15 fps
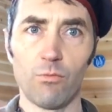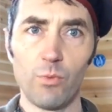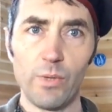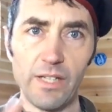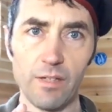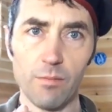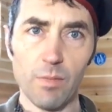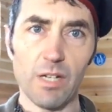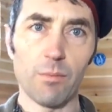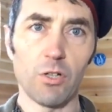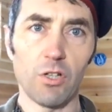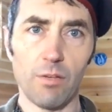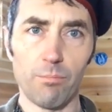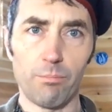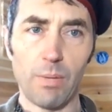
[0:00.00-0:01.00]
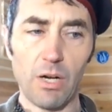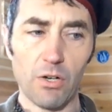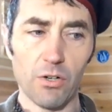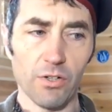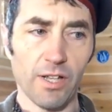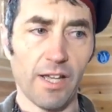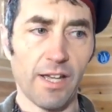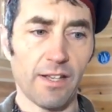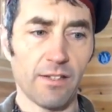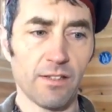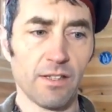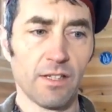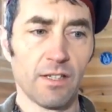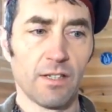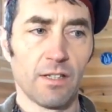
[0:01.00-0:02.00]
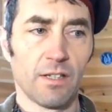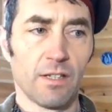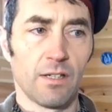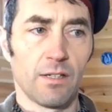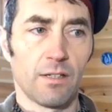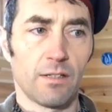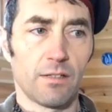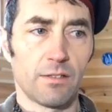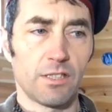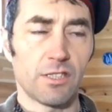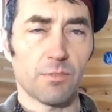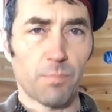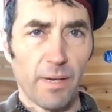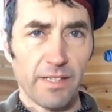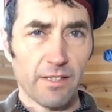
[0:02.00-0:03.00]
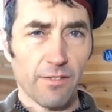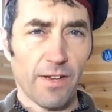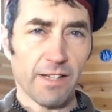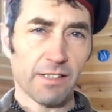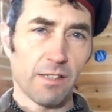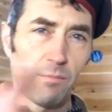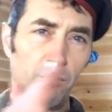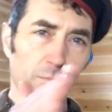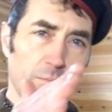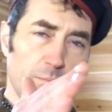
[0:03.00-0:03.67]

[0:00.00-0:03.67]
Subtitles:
really minimal abode, and despite the fact that